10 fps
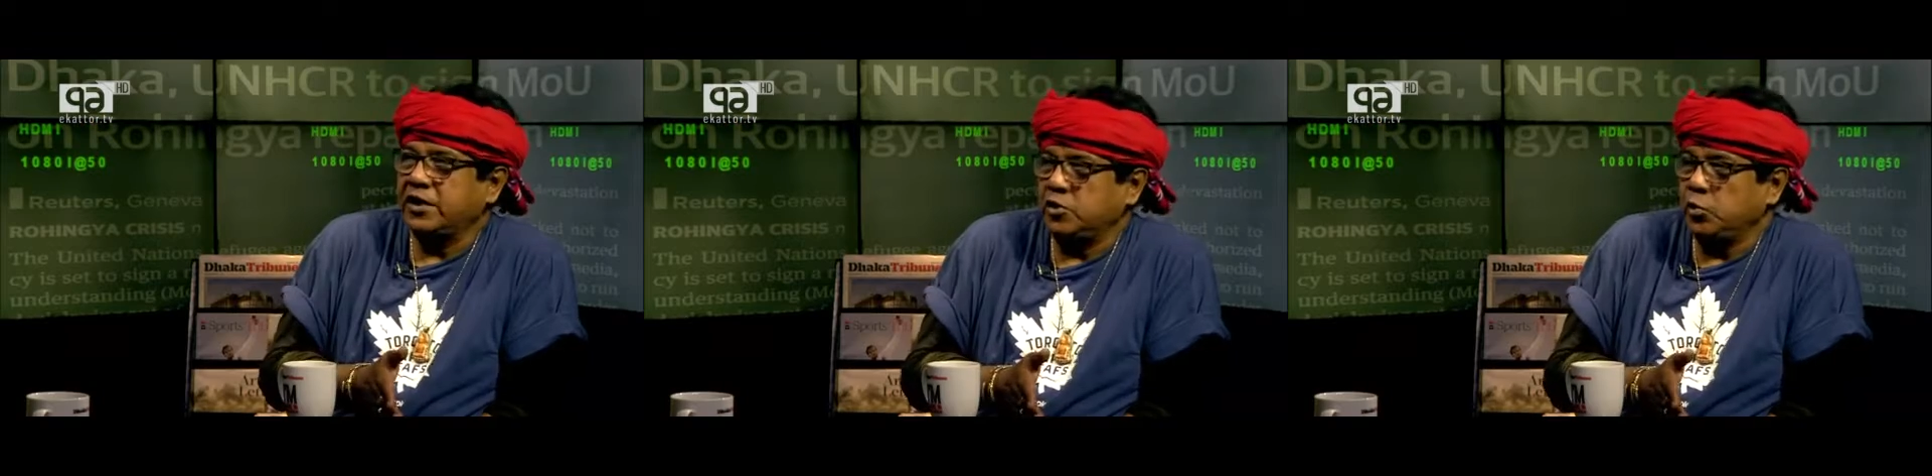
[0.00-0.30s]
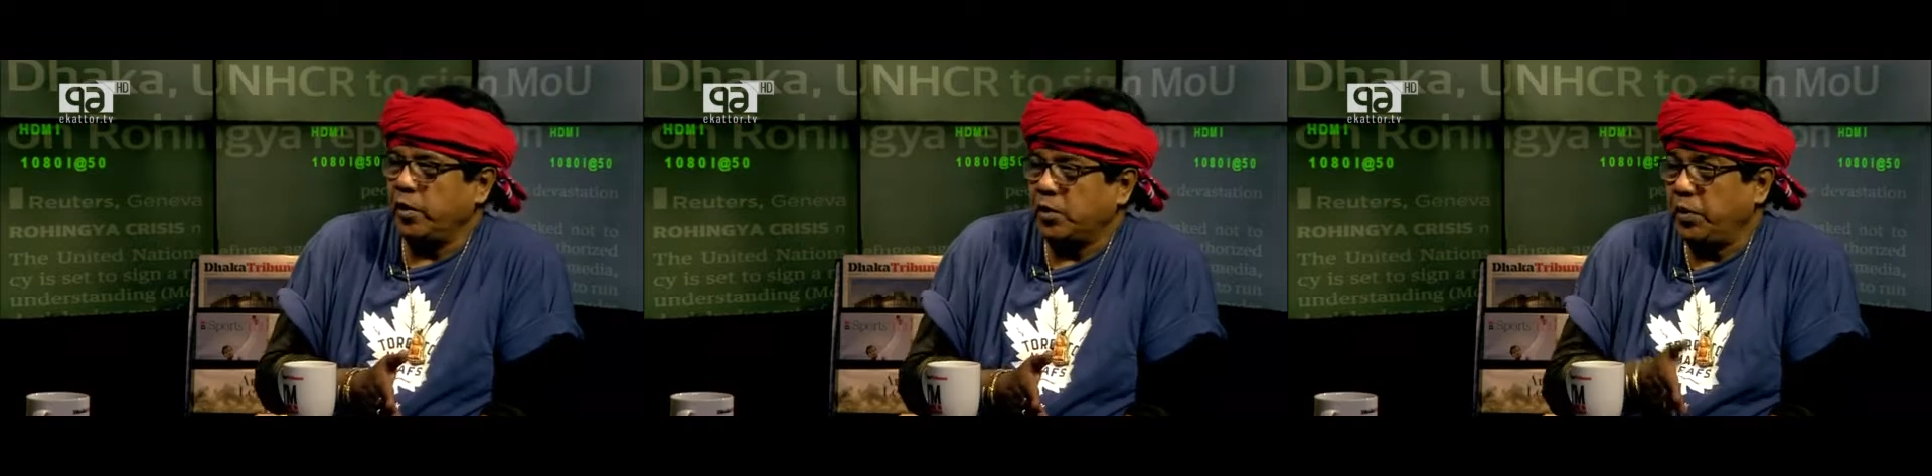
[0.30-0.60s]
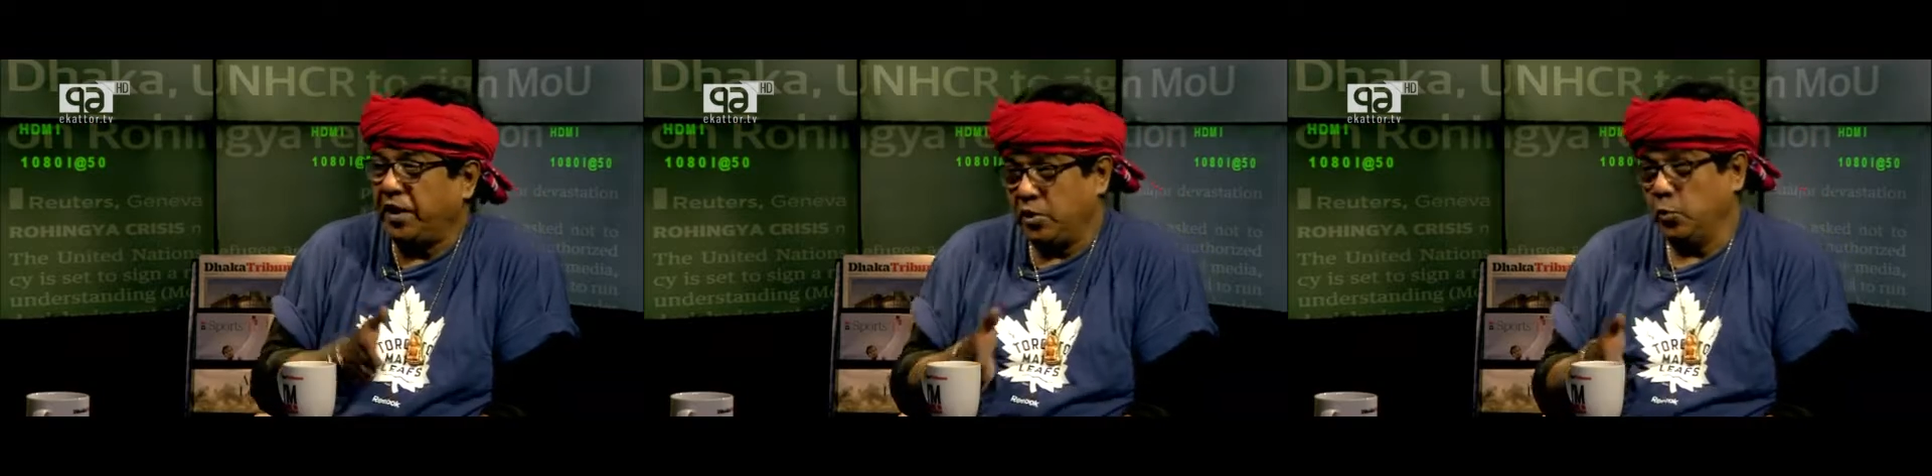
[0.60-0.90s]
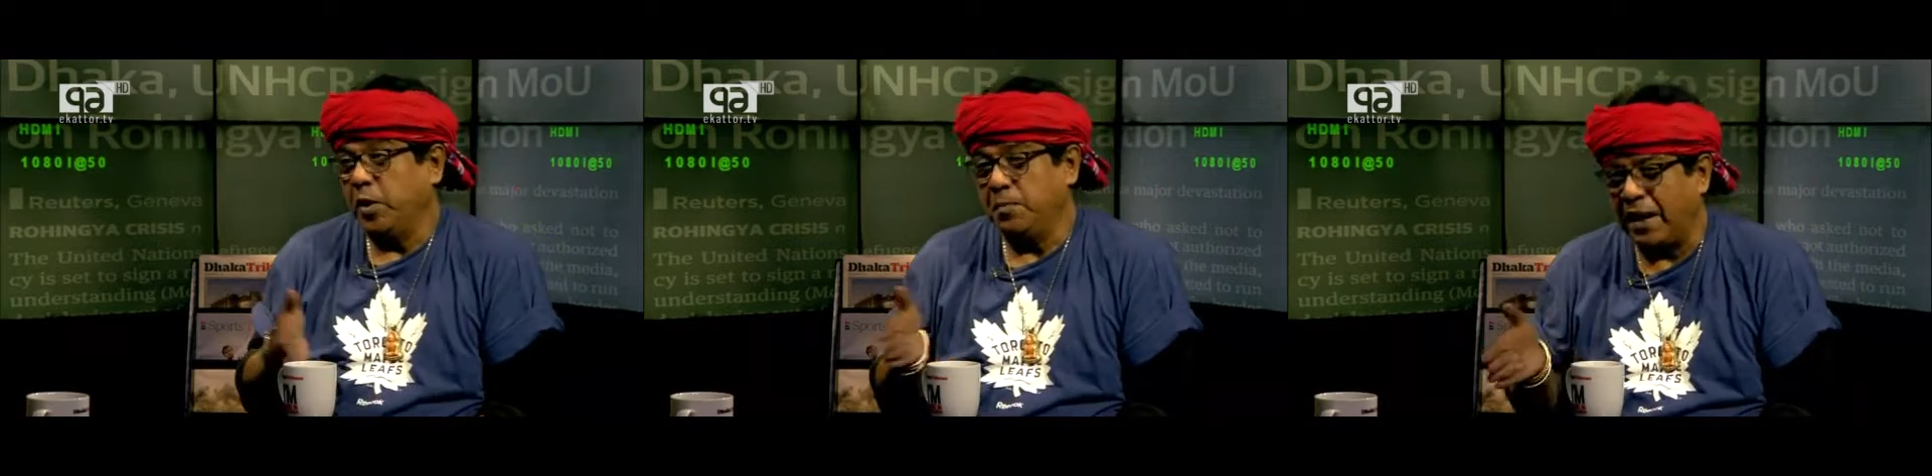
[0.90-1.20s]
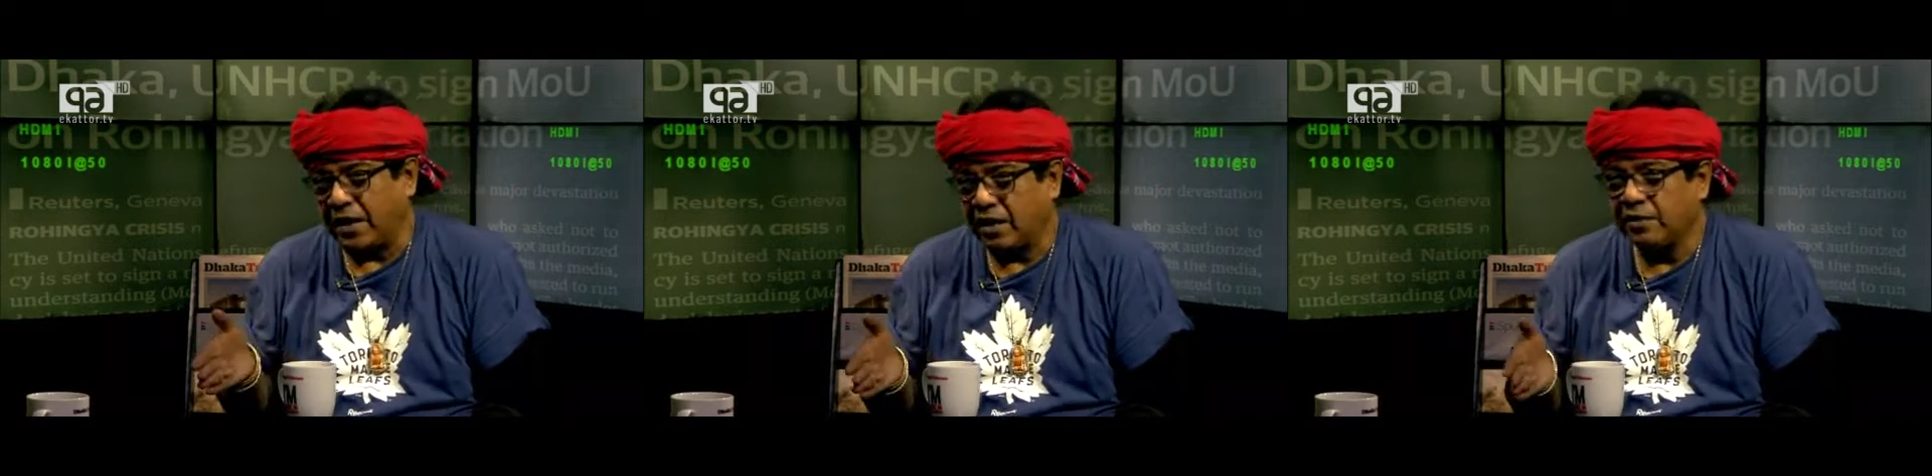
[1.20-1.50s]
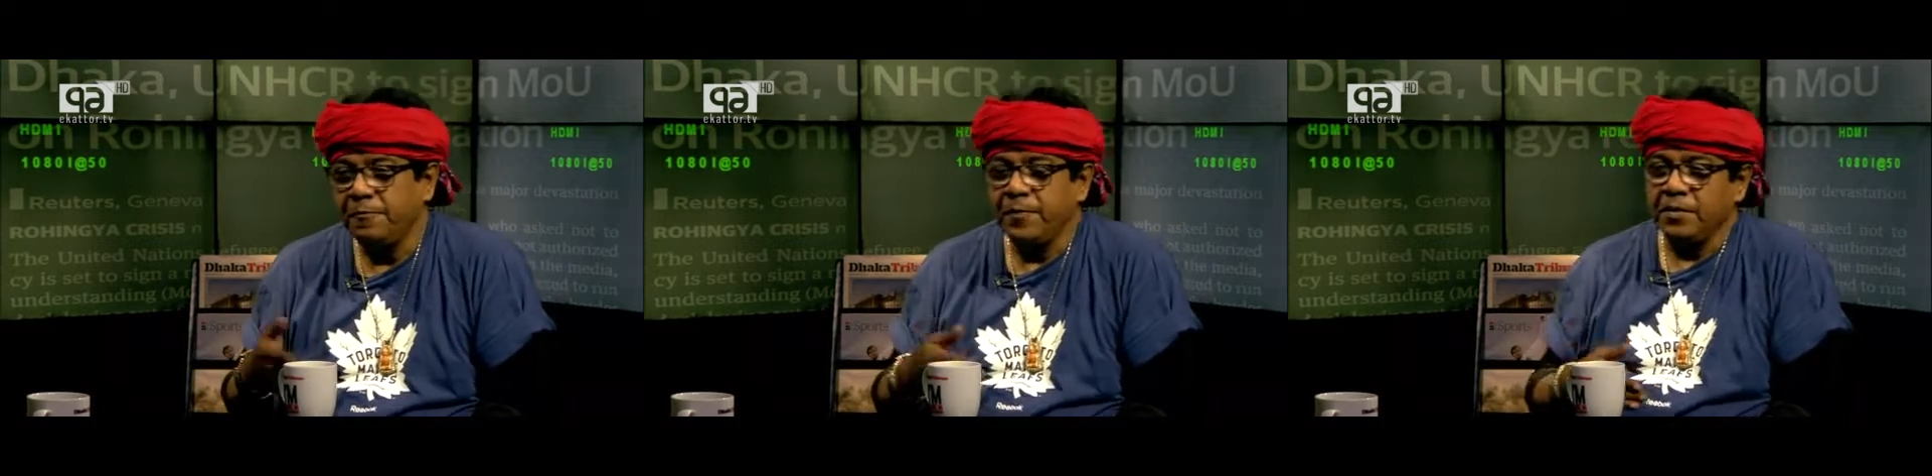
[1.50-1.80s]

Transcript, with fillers: can do it, we can do it better,